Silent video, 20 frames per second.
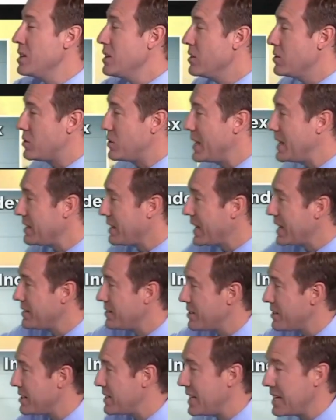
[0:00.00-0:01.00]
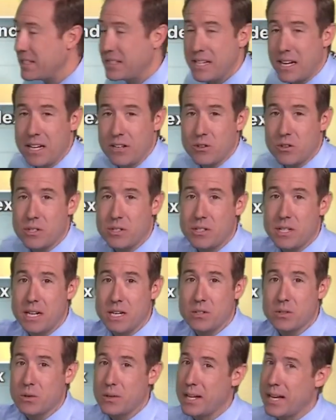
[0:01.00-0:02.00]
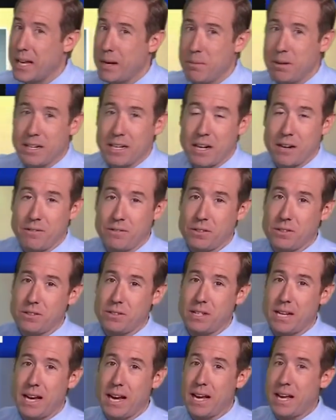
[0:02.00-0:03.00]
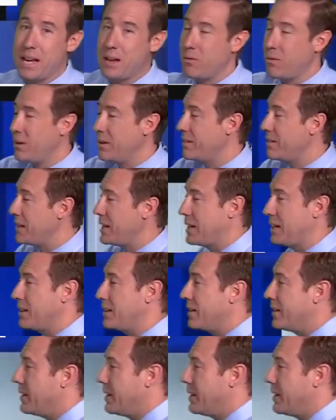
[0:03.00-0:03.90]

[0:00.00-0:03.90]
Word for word: So that gets into that dangerous territory. You got to be careful today, and really